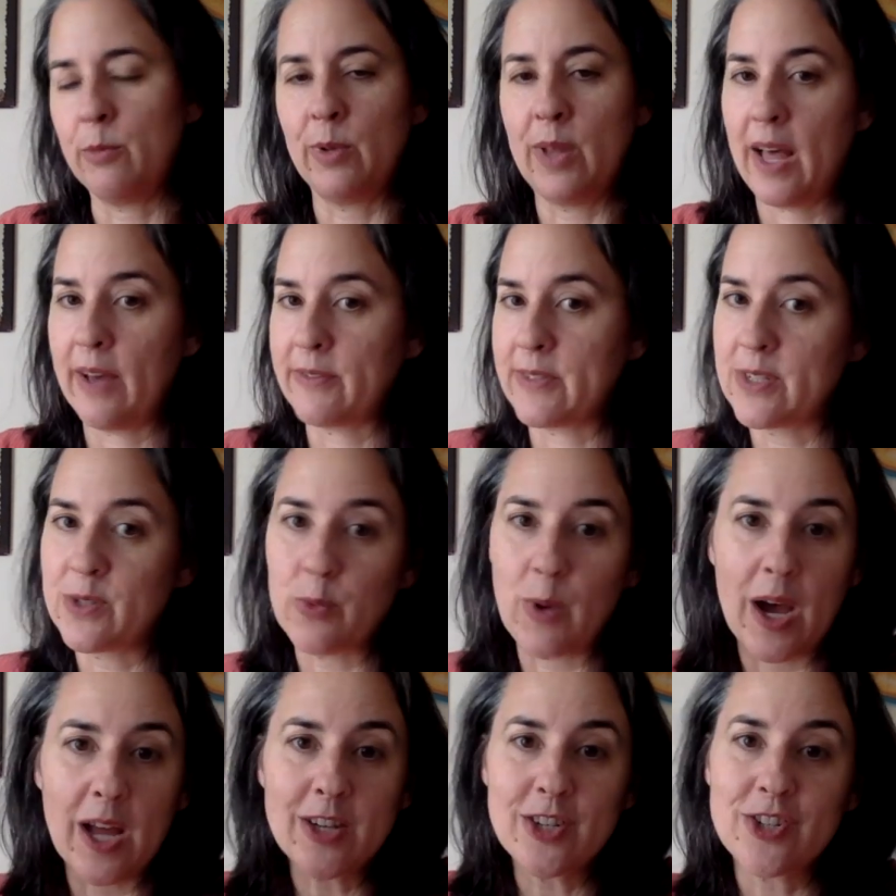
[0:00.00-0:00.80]
will have to
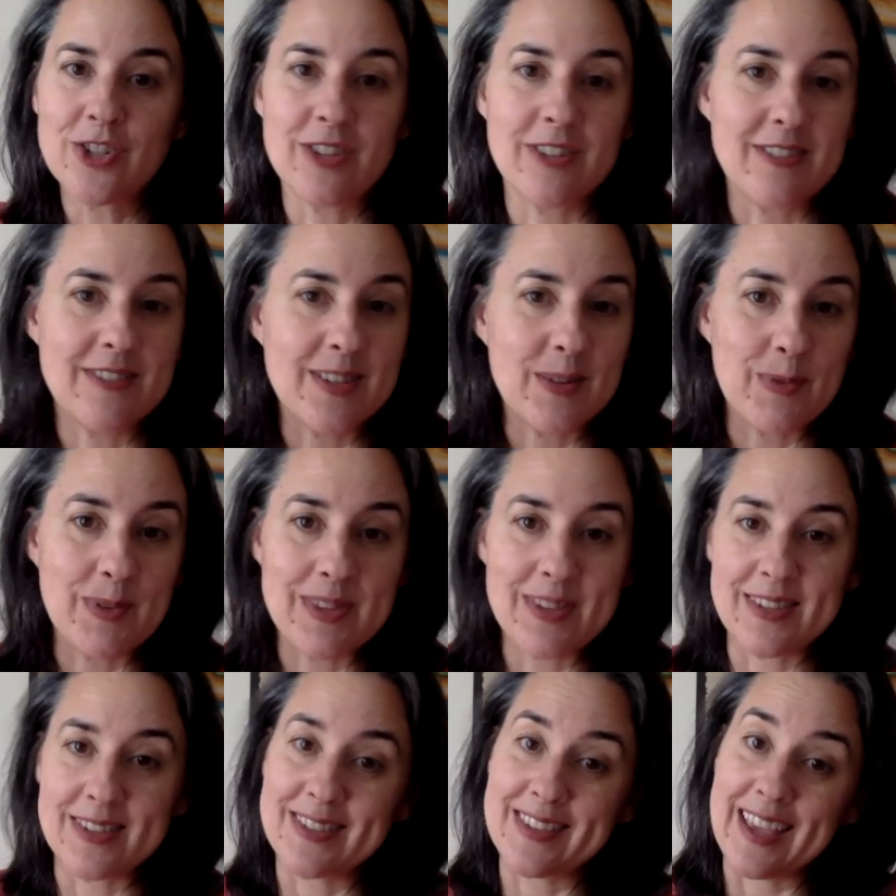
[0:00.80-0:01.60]
swatch and see what
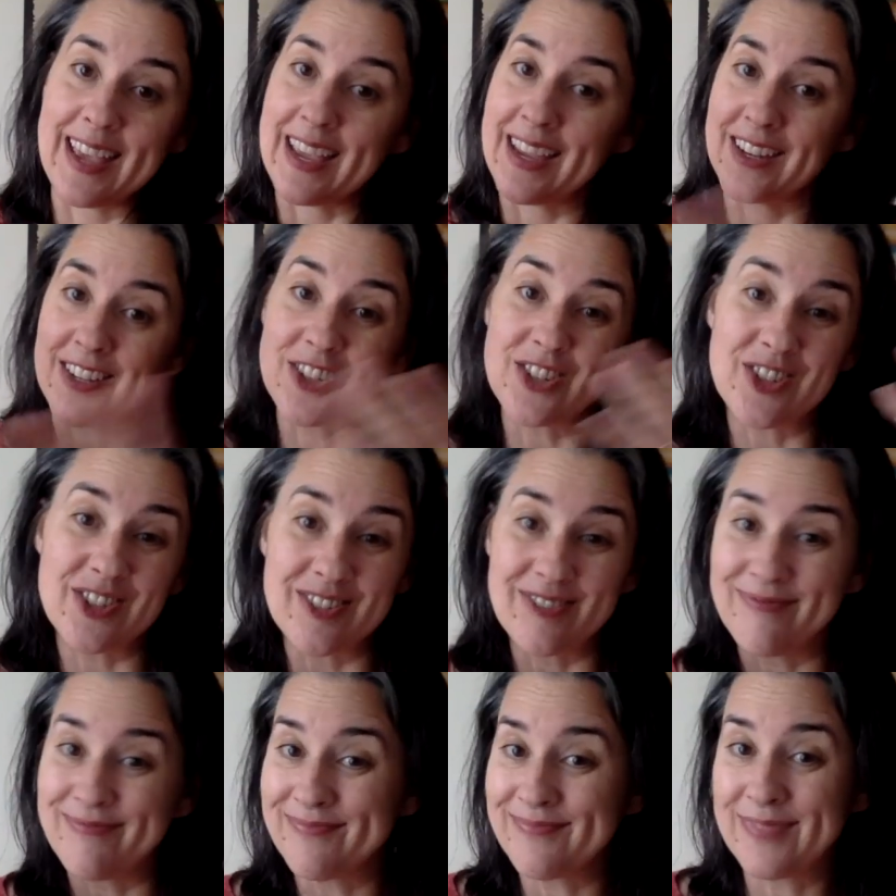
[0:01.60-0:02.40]
this
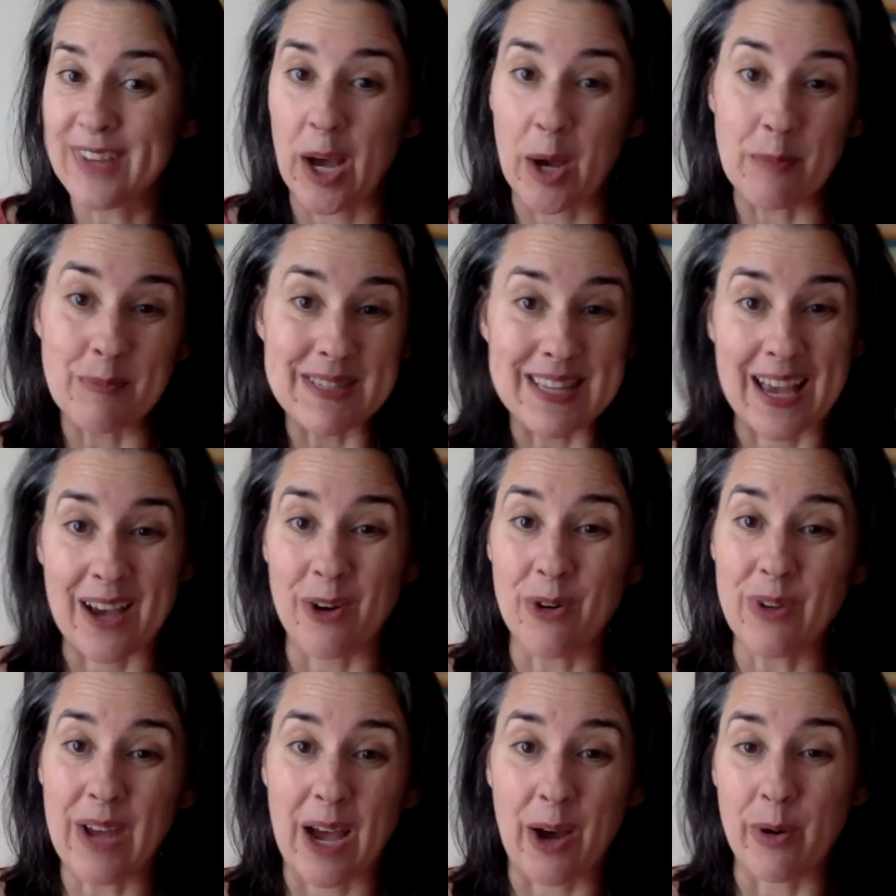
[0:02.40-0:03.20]
gauge comes
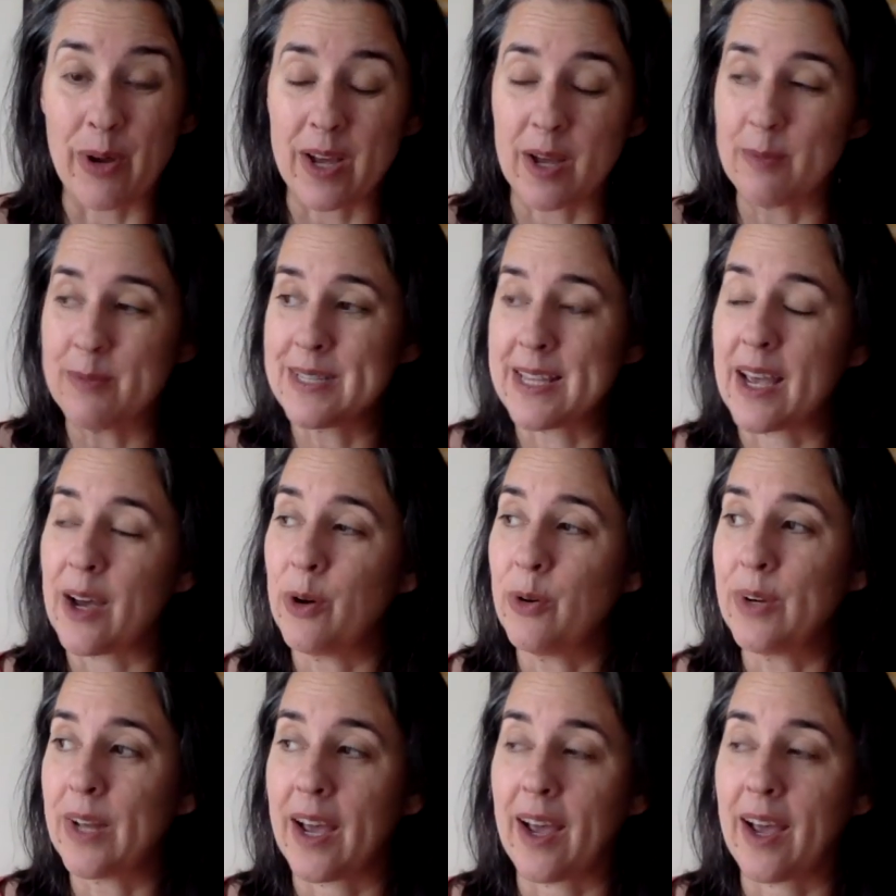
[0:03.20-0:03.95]
out, how it comes out.